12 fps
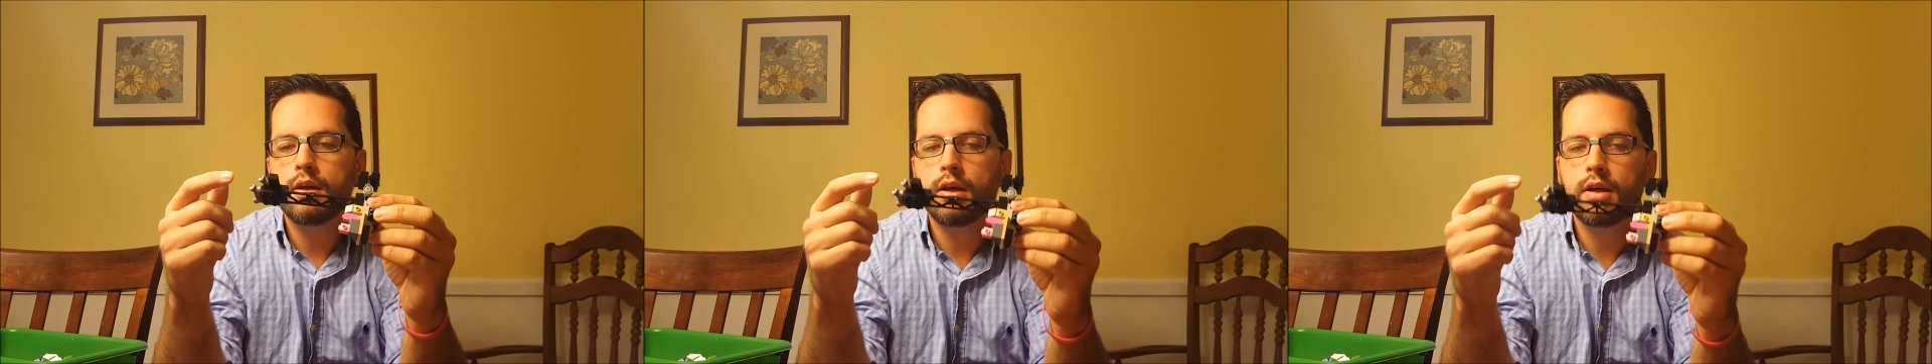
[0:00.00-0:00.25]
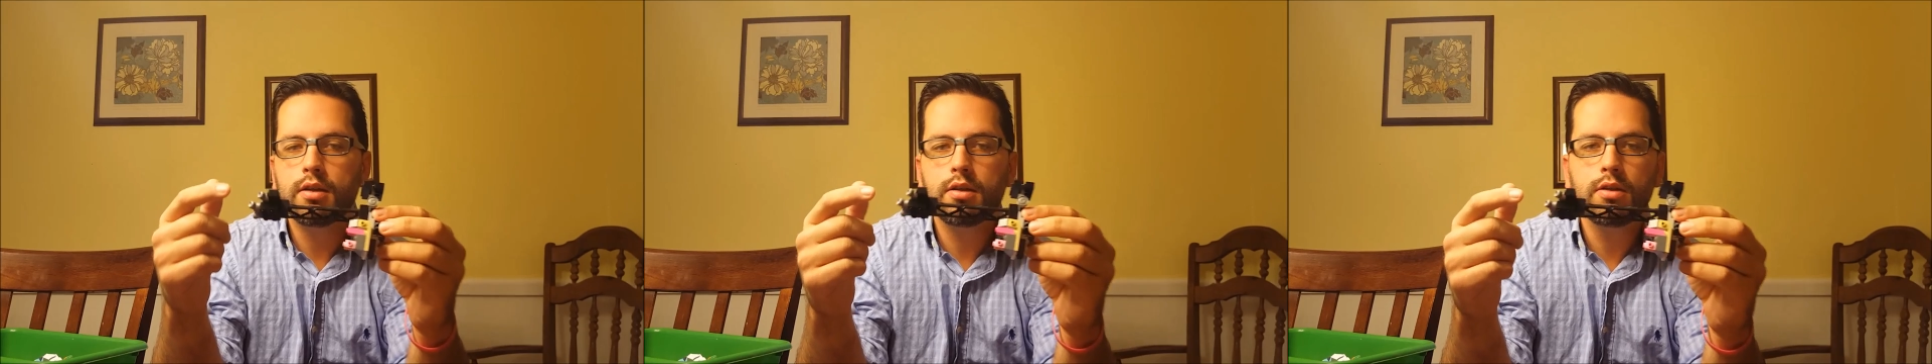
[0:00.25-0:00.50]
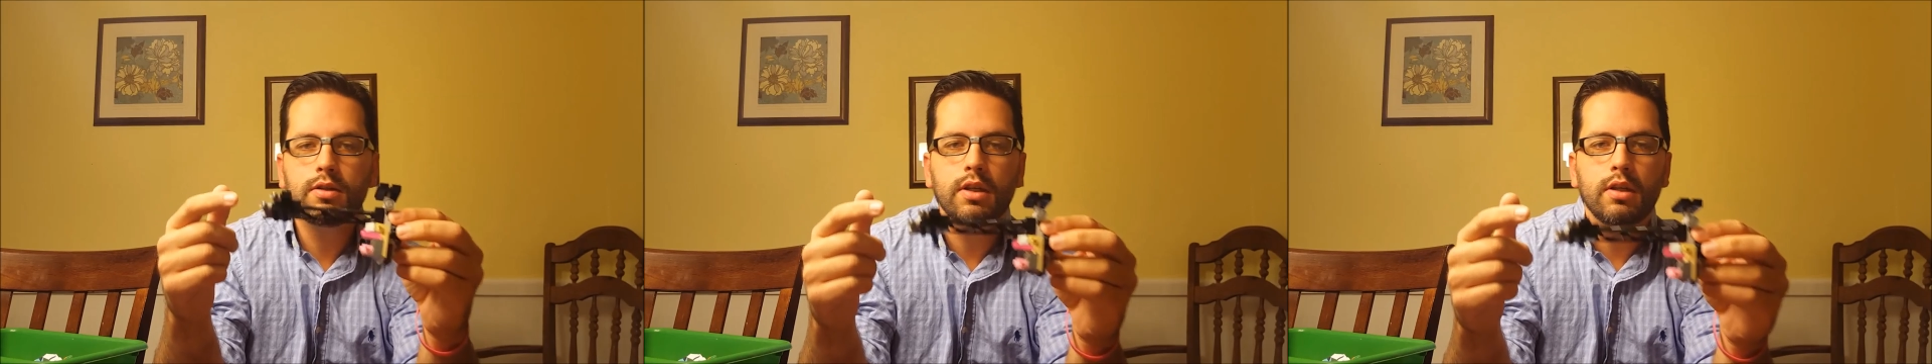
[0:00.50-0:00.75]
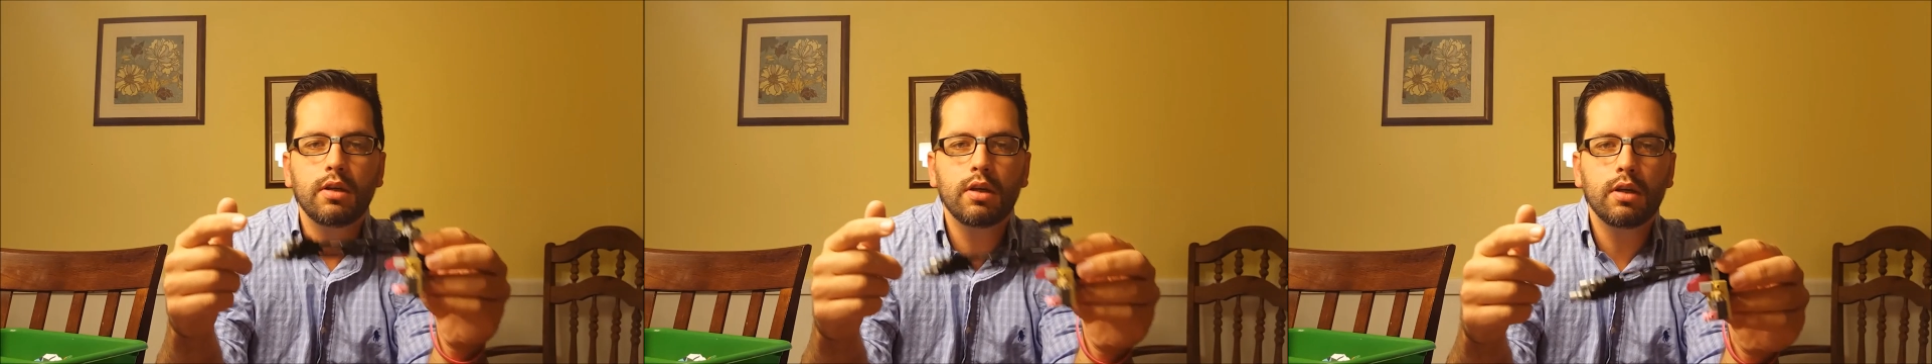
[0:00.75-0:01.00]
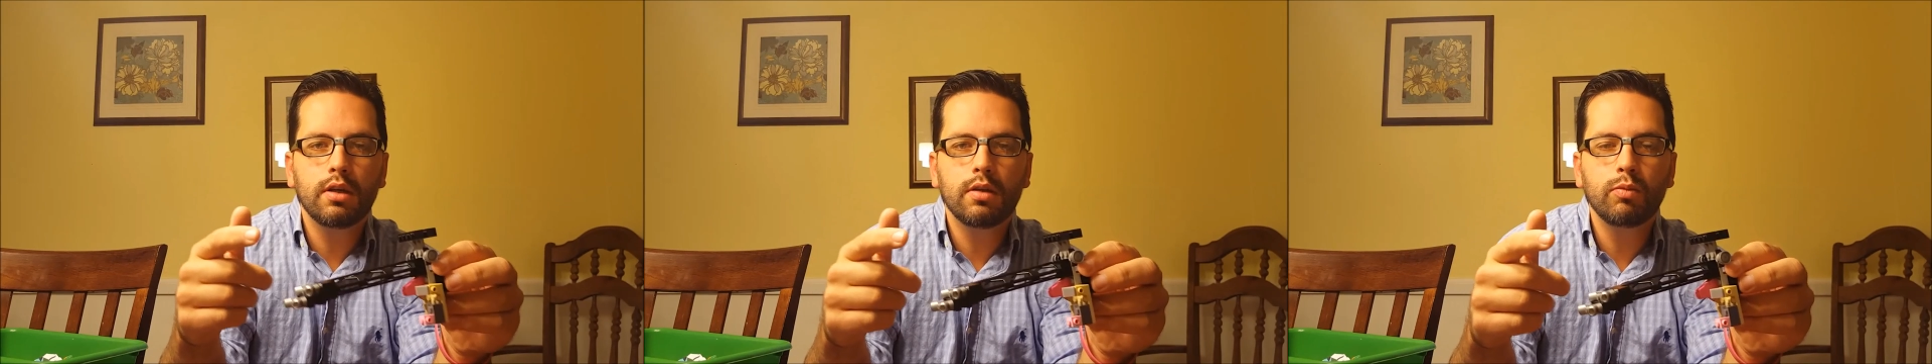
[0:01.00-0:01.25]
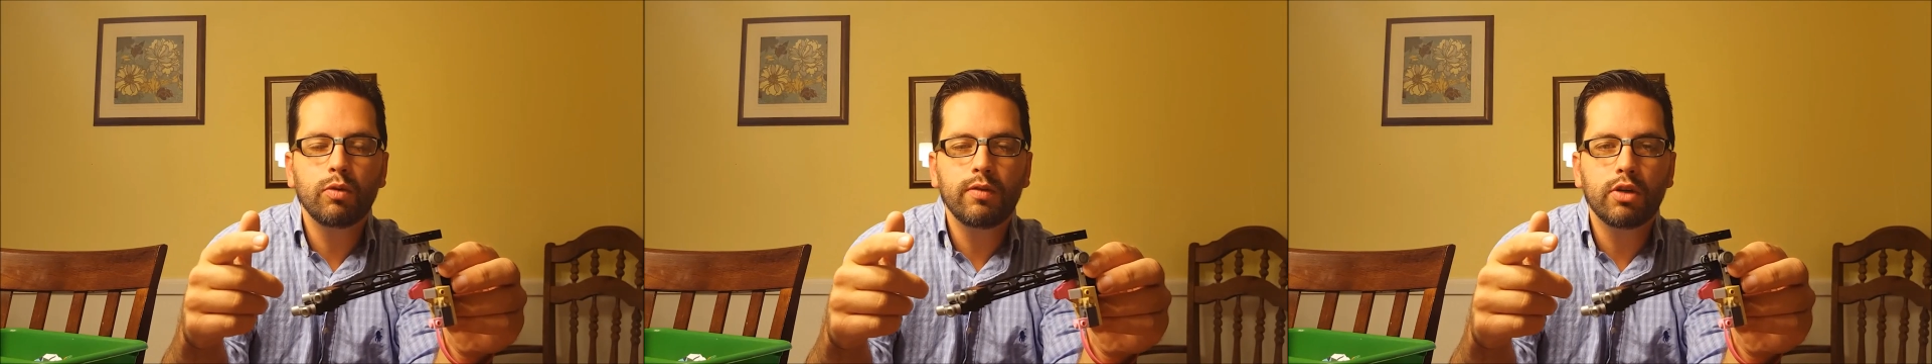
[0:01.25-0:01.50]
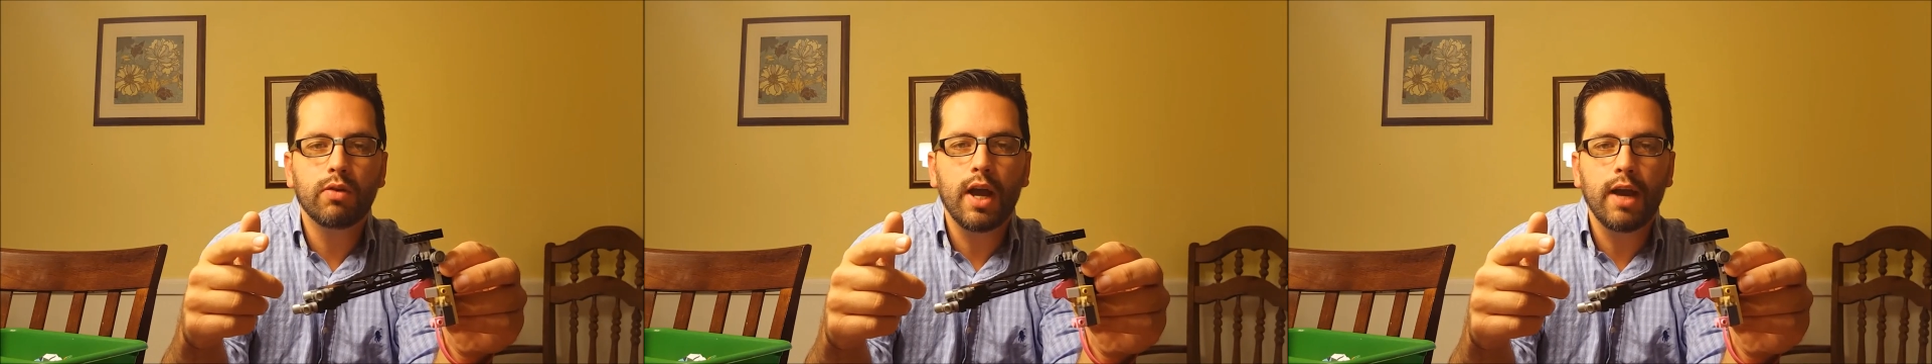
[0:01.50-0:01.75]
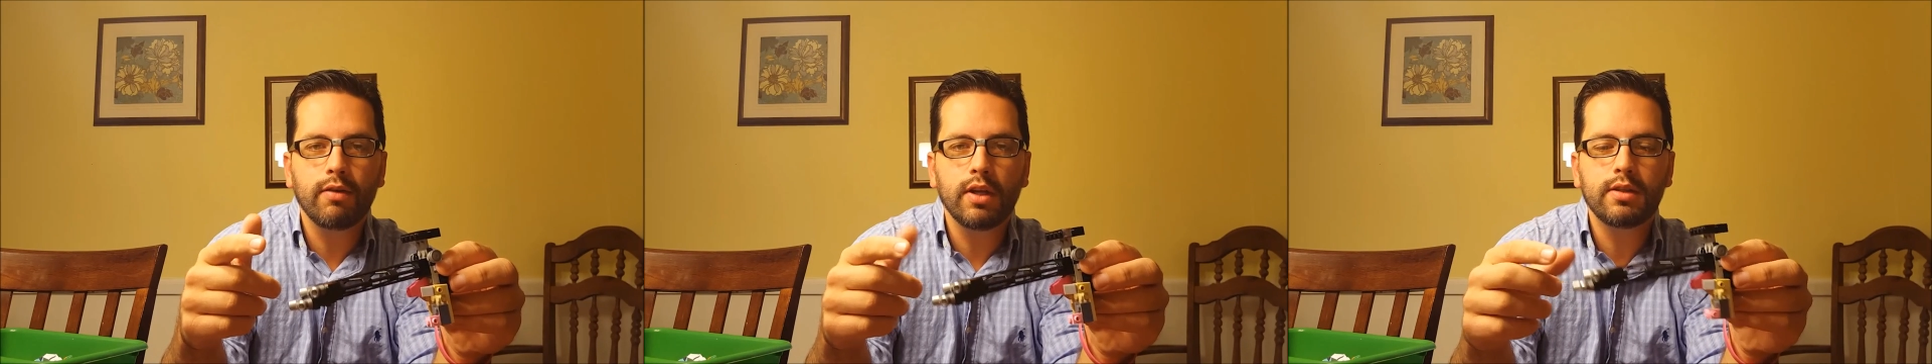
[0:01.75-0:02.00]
Uh, you seen uh, the movie Gravity?